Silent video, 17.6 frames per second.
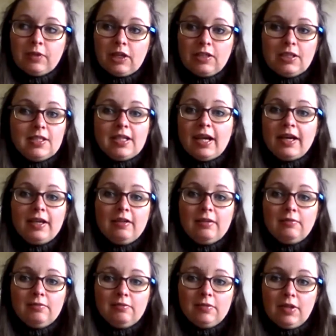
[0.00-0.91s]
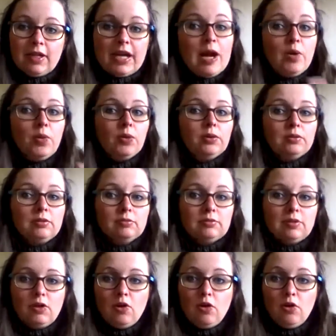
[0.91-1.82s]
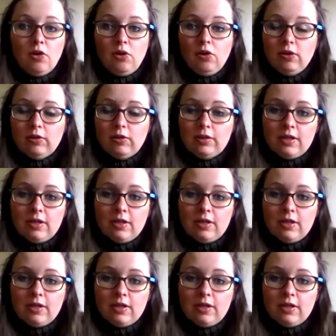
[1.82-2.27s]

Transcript: design a cowl or